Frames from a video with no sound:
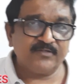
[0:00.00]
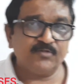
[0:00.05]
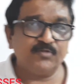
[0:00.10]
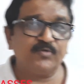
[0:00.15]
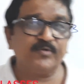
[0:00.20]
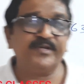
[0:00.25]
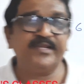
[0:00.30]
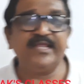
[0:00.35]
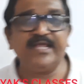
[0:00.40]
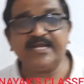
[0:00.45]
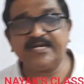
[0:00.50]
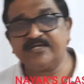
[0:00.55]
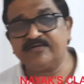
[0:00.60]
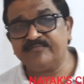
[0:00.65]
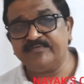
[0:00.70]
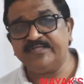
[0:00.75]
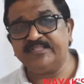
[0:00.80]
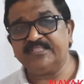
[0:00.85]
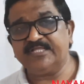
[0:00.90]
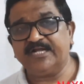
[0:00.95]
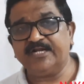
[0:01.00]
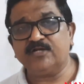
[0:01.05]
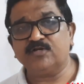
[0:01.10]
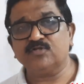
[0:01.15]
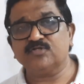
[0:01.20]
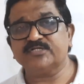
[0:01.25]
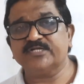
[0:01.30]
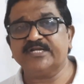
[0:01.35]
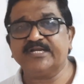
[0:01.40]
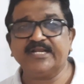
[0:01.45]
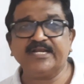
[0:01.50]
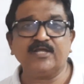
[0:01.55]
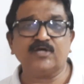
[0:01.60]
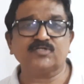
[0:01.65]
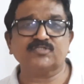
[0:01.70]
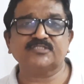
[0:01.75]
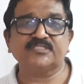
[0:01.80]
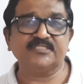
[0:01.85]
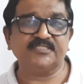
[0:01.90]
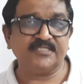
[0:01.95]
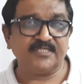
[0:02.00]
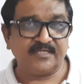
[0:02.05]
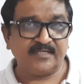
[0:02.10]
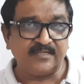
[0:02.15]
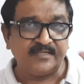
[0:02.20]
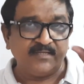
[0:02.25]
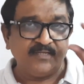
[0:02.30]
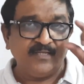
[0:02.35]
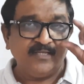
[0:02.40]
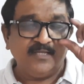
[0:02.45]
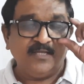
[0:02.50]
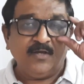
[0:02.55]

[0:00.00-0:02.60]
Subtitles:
to react with hydrogen and oxygen,